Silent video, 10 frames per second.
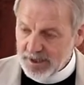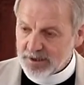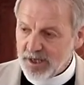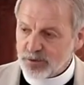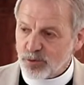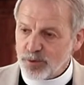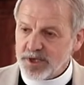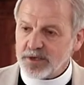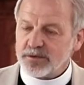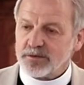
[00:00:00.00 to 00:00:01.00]
I'd like to
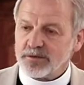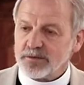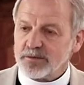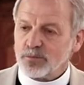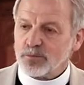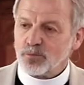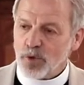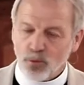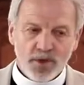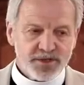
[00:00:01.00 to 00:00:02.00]
read
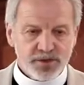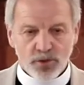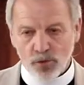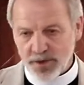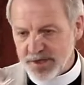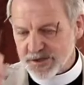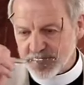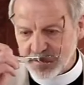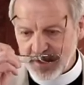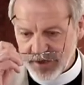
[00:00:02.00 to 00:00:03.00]
what was or is
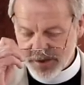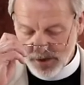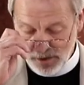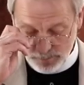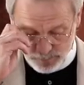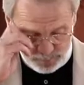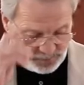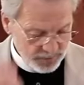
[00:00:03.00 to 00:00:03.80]
today's psalm.